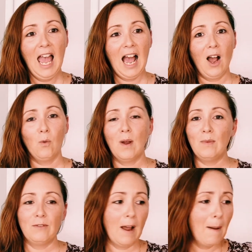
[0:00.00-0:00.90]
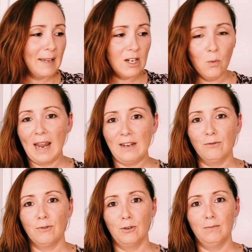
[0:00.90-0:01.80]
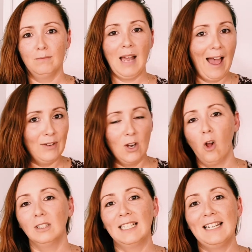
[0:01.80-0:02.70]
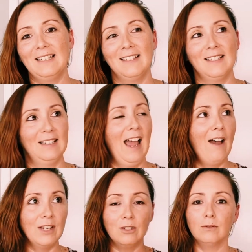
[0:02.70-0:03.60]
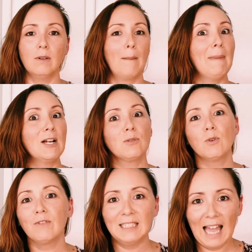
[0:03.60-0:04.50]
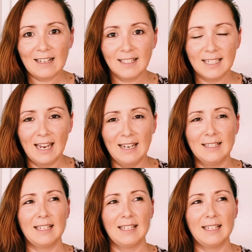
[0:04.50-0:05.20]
when we're coming away from having holidays and having much more relaxed days,